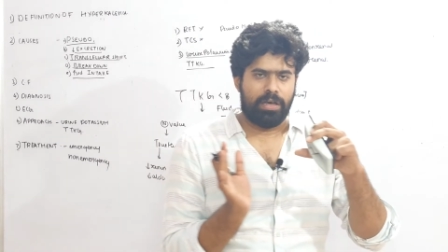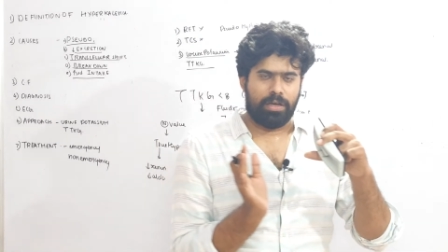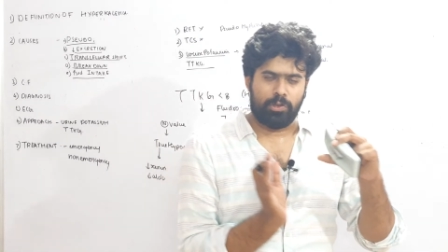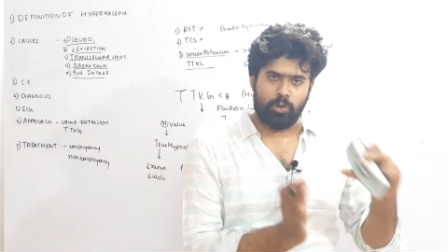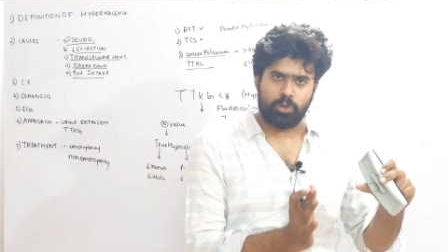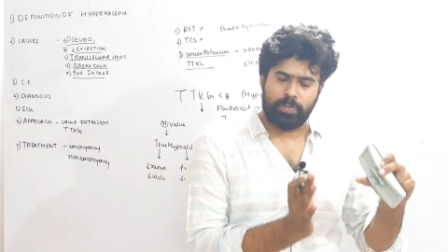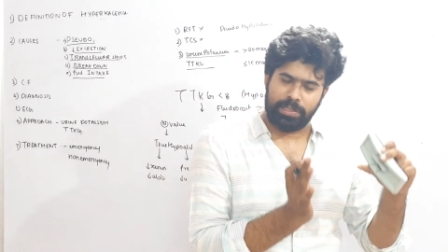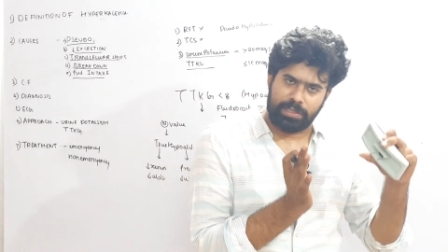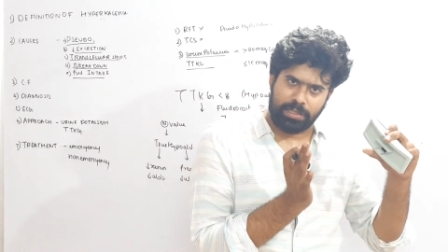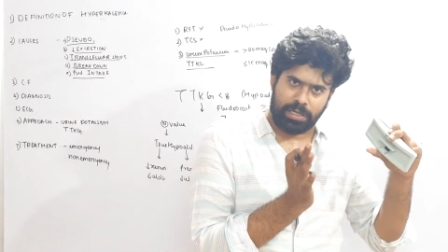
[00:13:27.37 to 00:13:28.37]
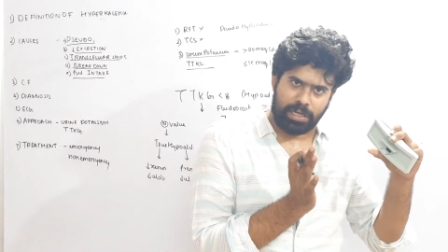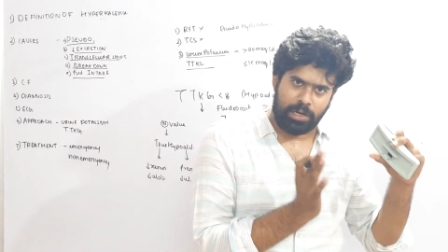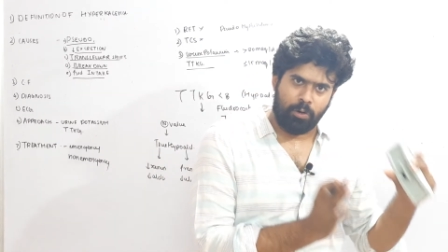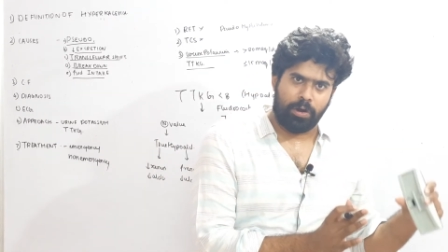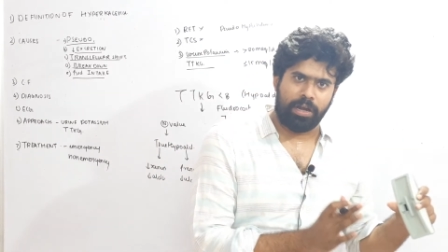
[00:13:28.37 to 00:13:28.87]
Those with
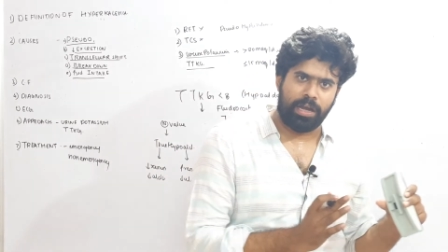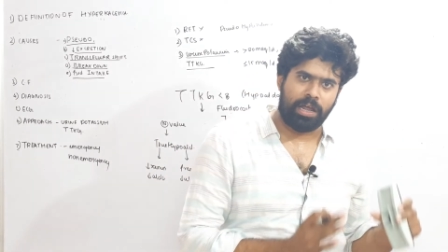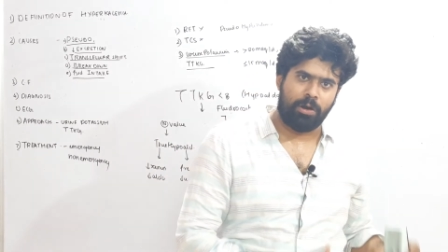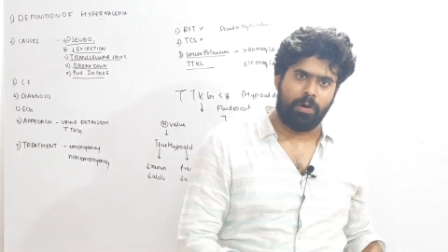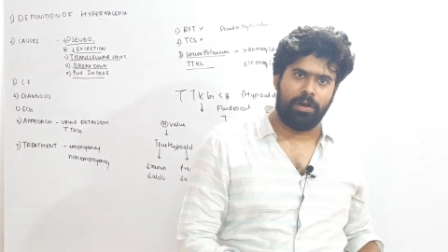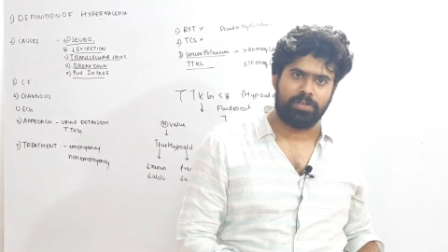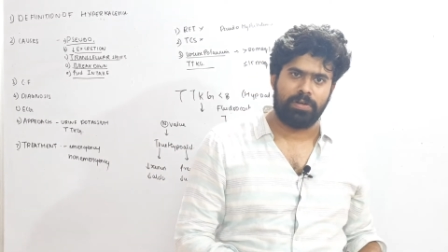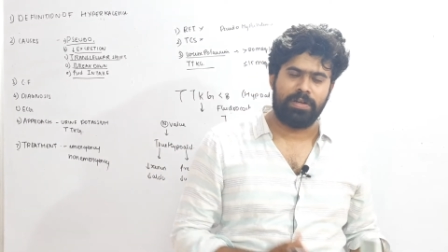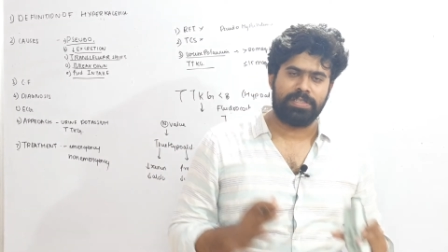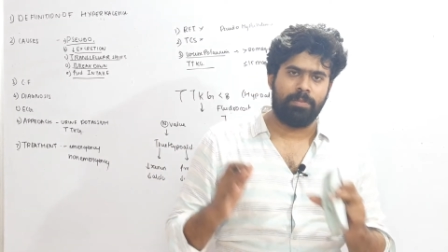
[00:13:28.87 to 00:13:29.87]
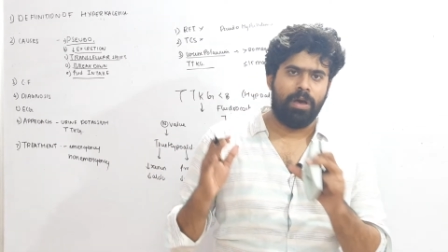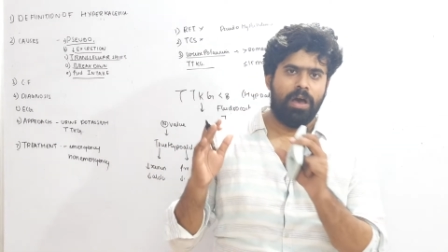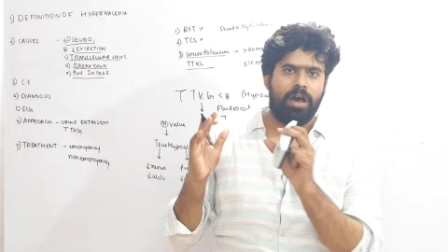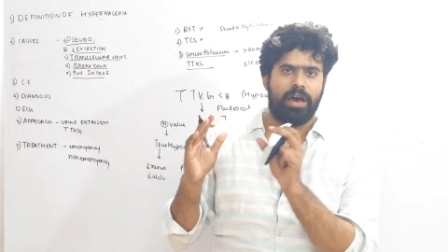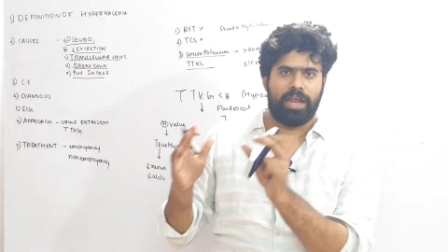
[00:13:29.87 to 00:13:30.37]
low renin, low aldosteronism,
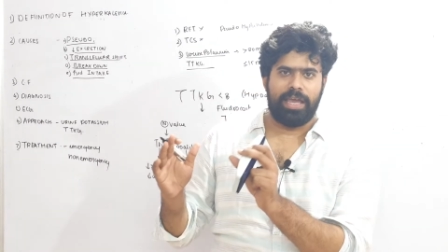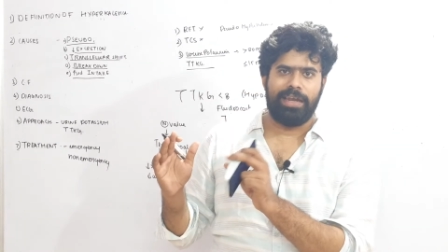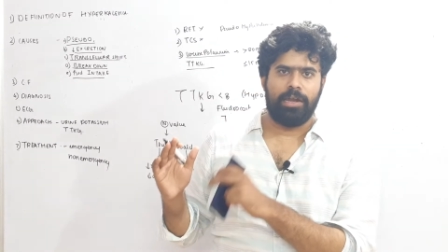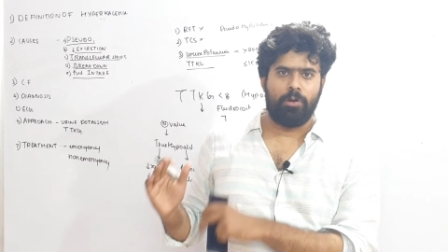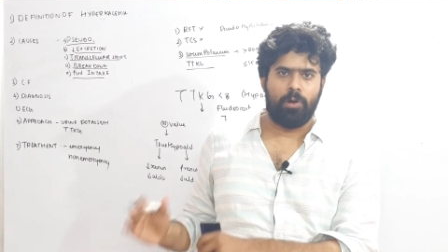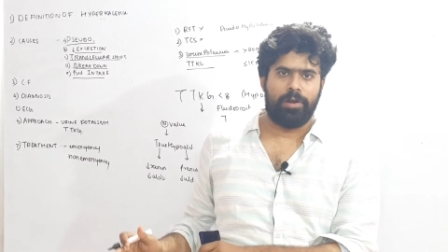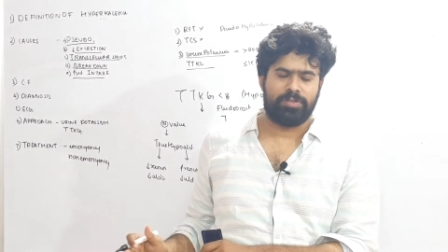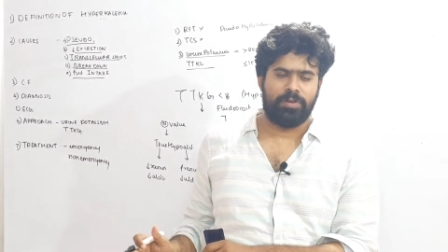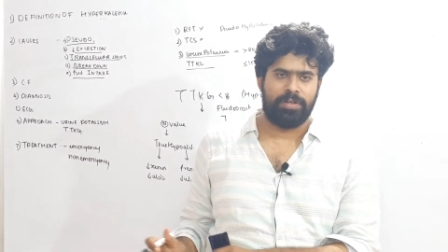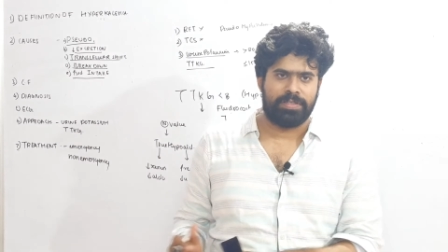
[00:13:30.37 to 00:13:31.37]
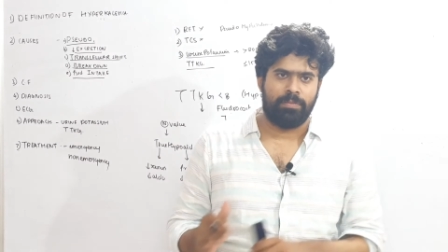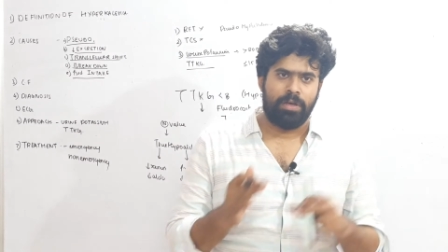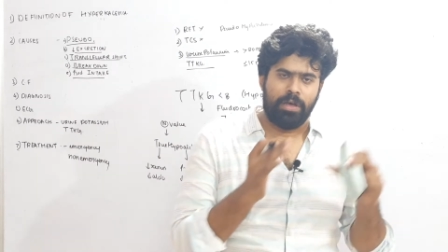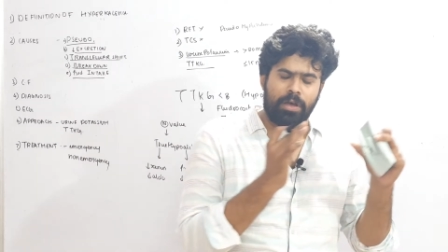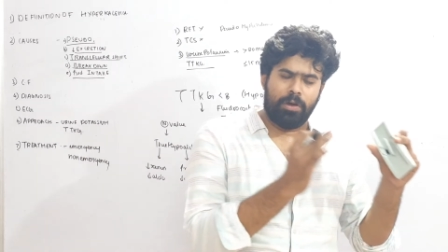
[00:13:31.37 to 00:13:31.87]
or high renin, low
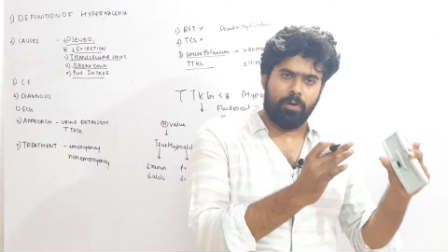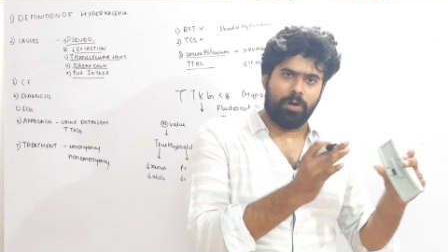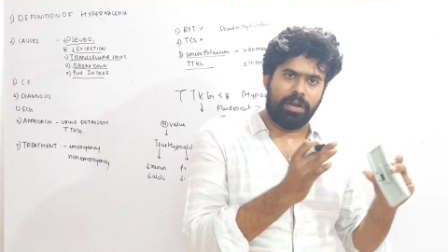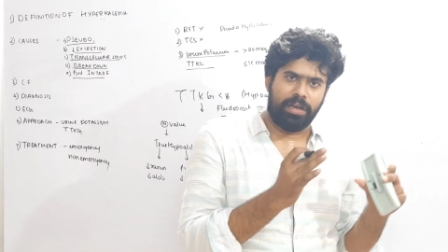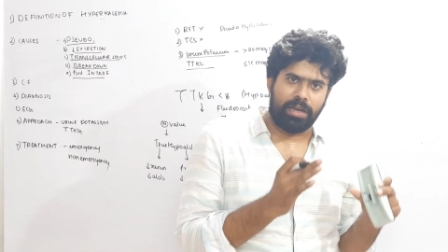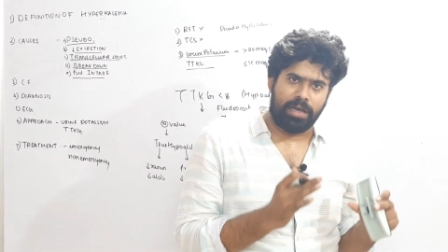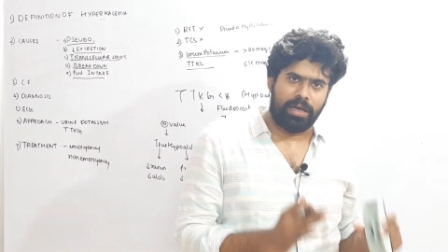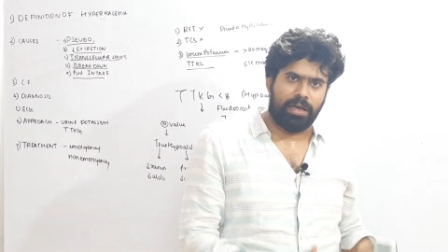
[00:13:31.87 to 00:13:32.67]
aldosteronism. Low renin,